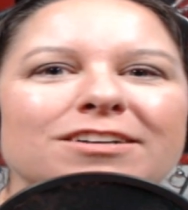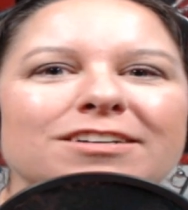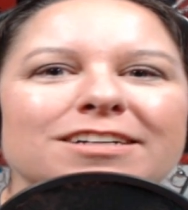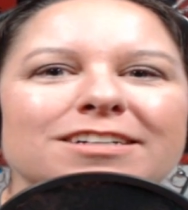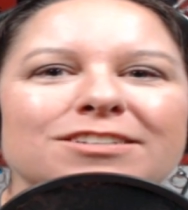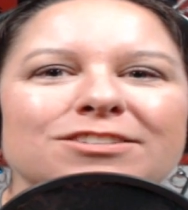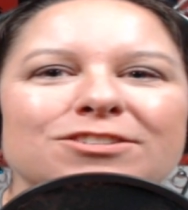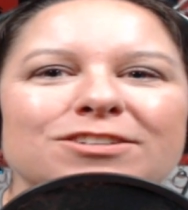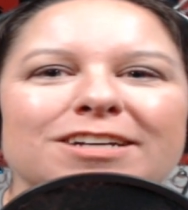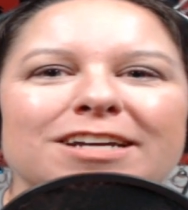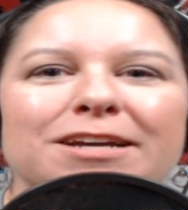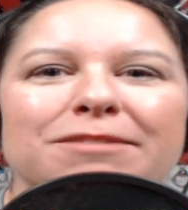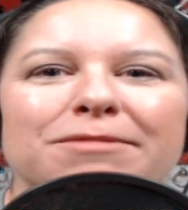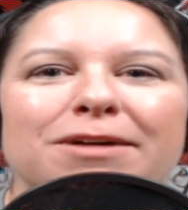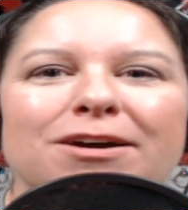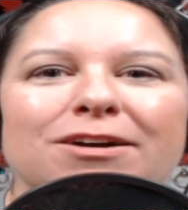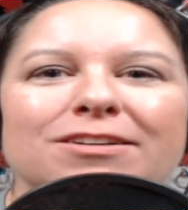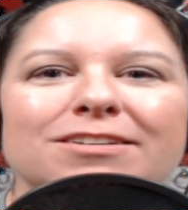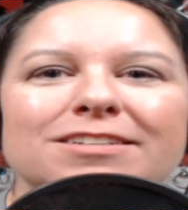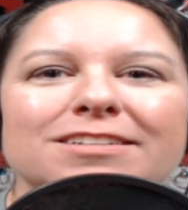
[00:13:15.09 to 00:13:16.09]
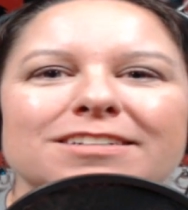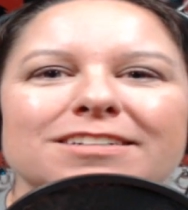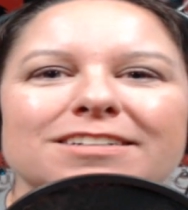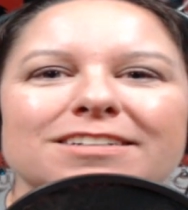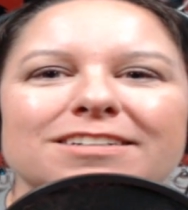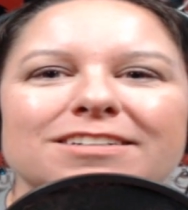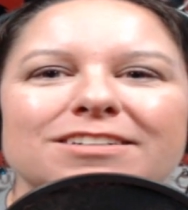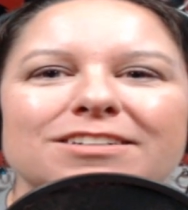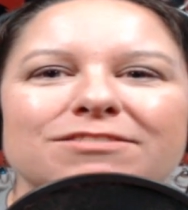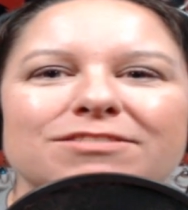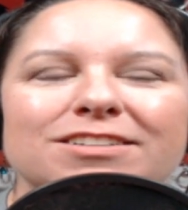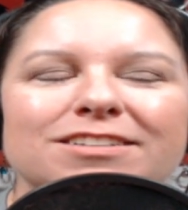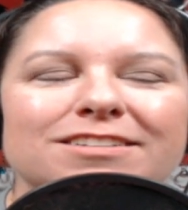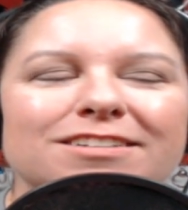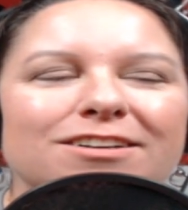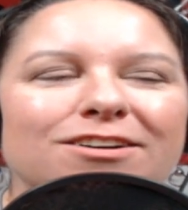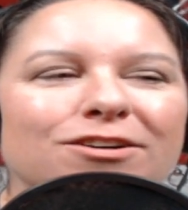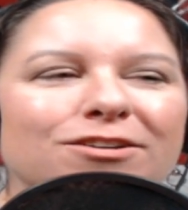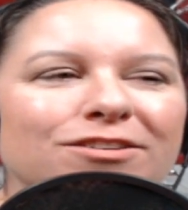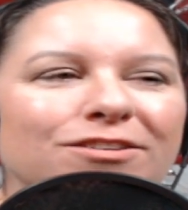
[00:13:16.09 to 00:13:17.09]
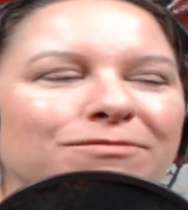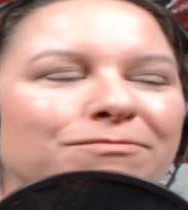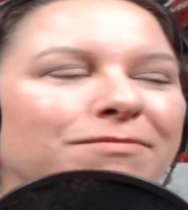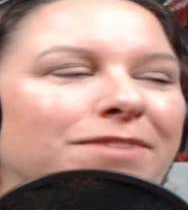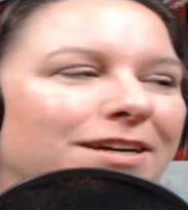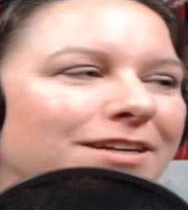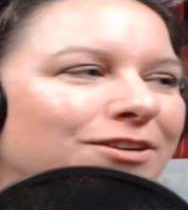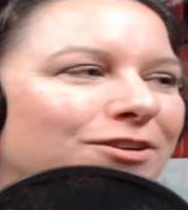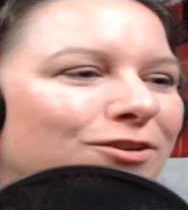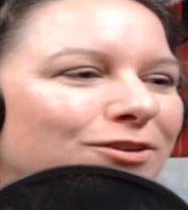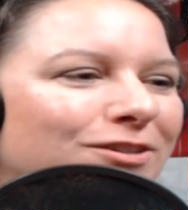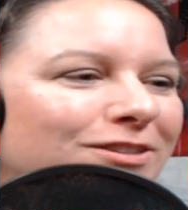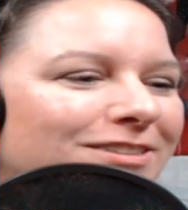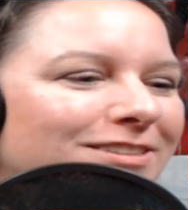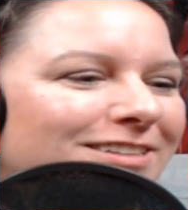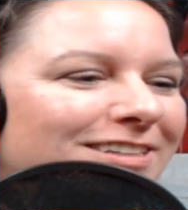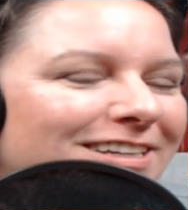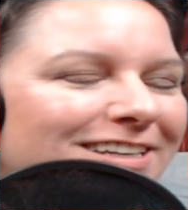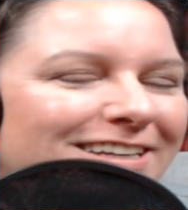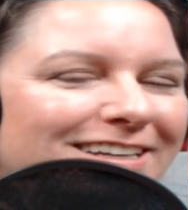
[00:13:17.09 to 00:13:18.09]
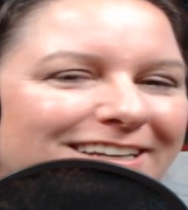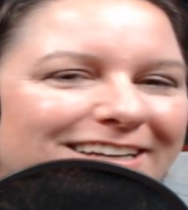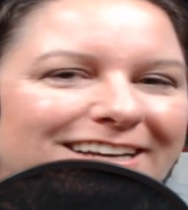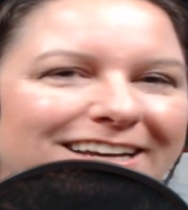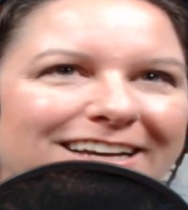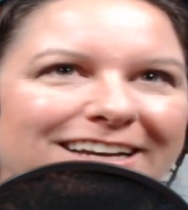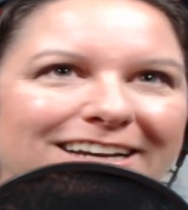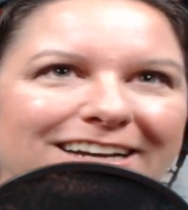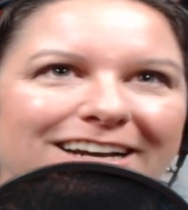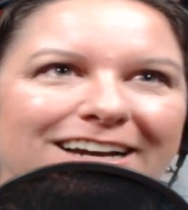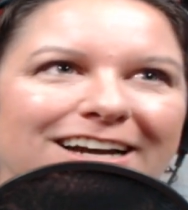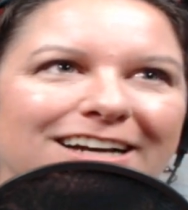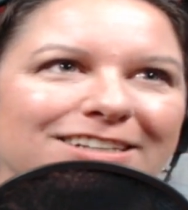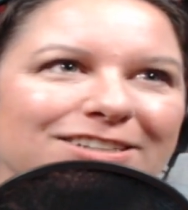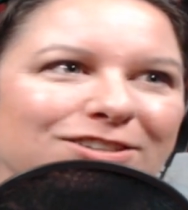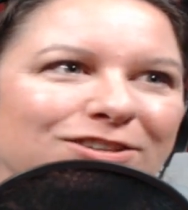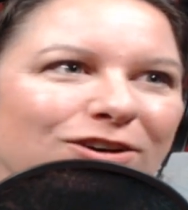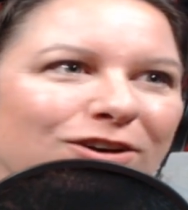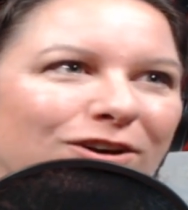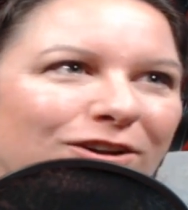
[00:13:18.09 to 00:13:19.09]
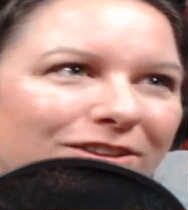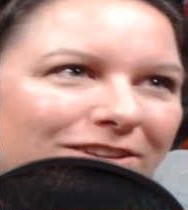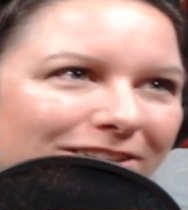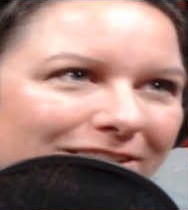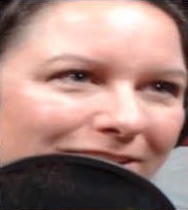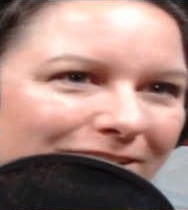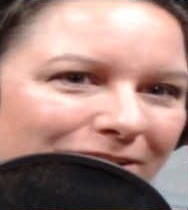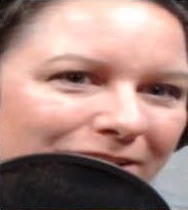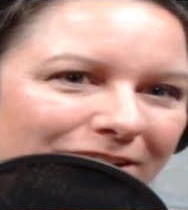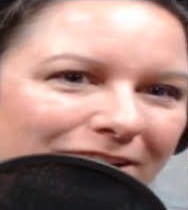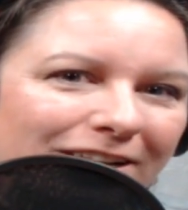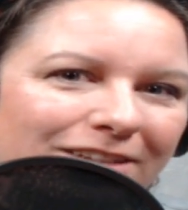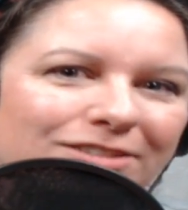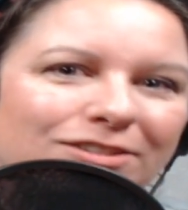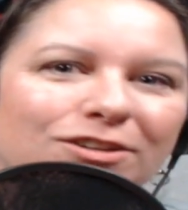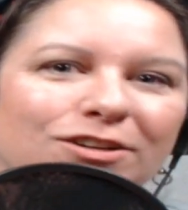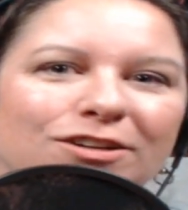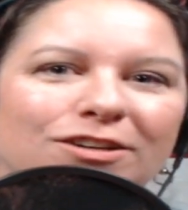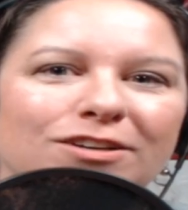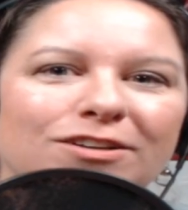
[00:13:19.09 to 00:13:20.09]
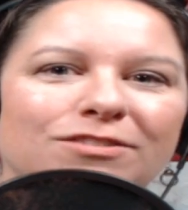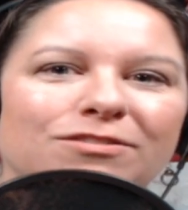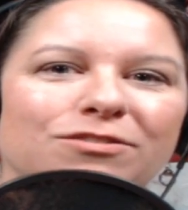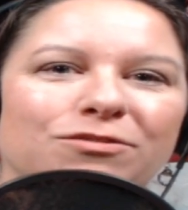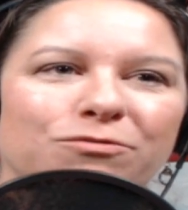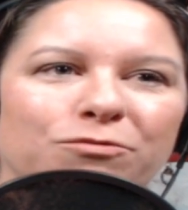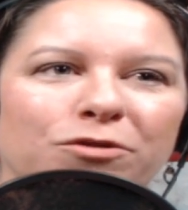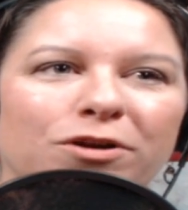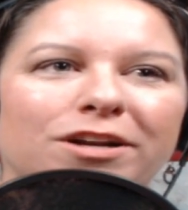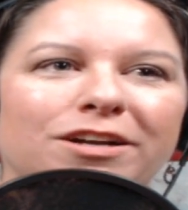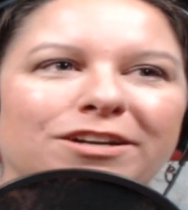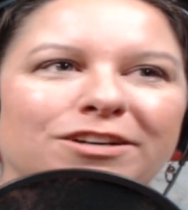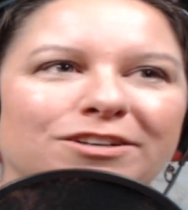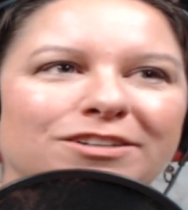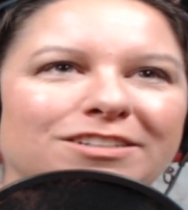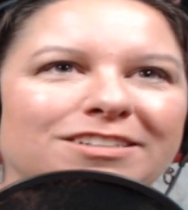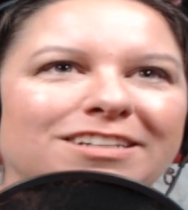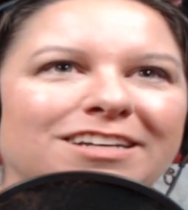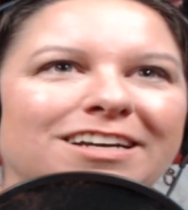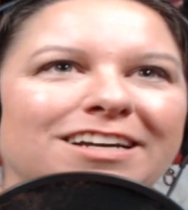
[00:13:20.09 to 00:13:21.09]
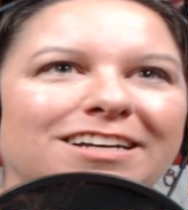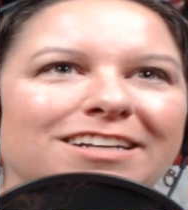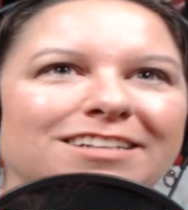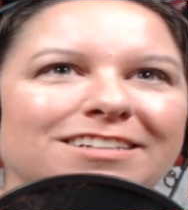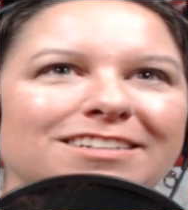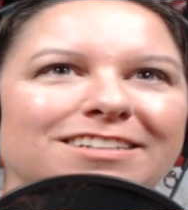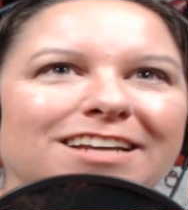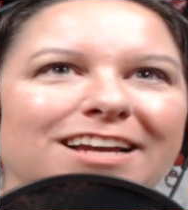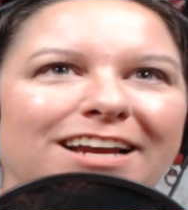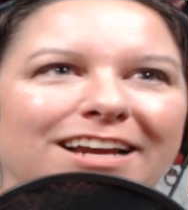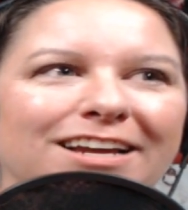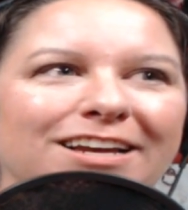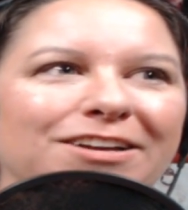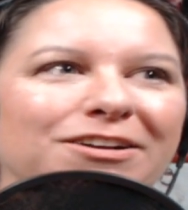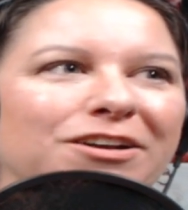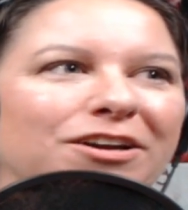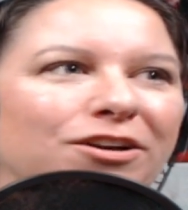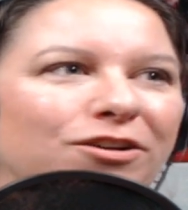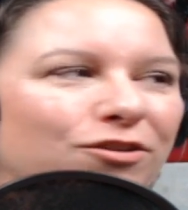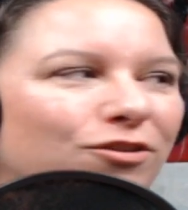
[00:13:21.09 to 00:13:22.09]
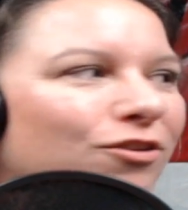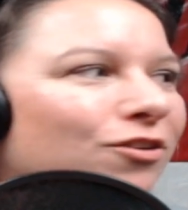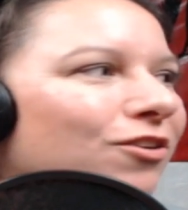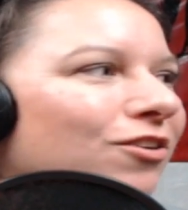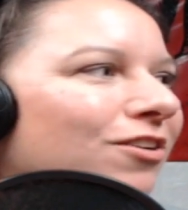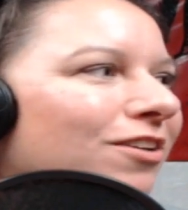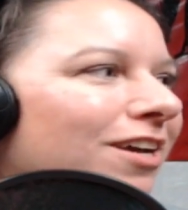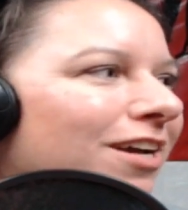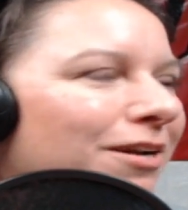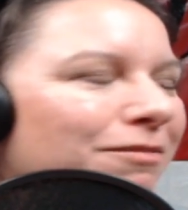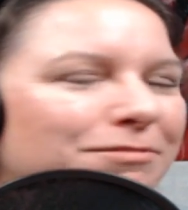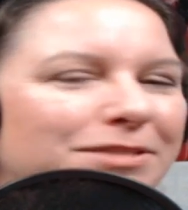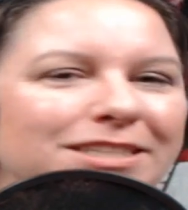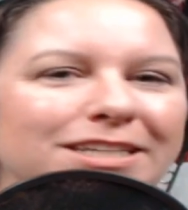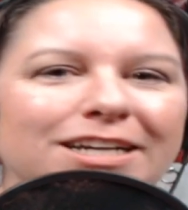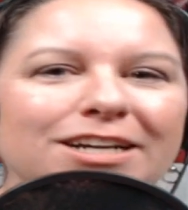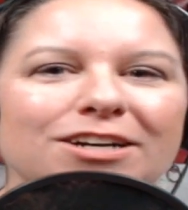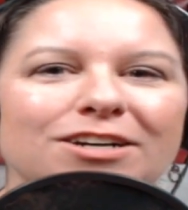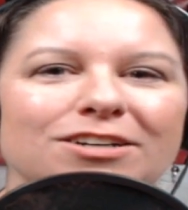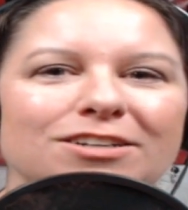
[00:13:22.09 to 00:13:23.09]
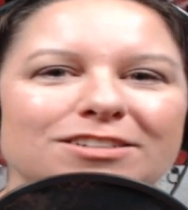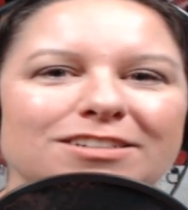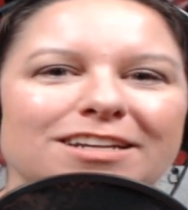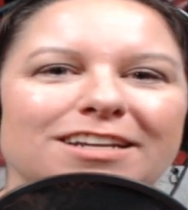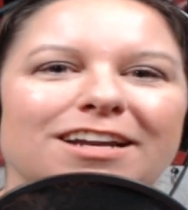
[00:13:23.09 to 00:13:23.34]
Dexter came out to visit my dogs, and I saw one of your sons and a girl upstairs.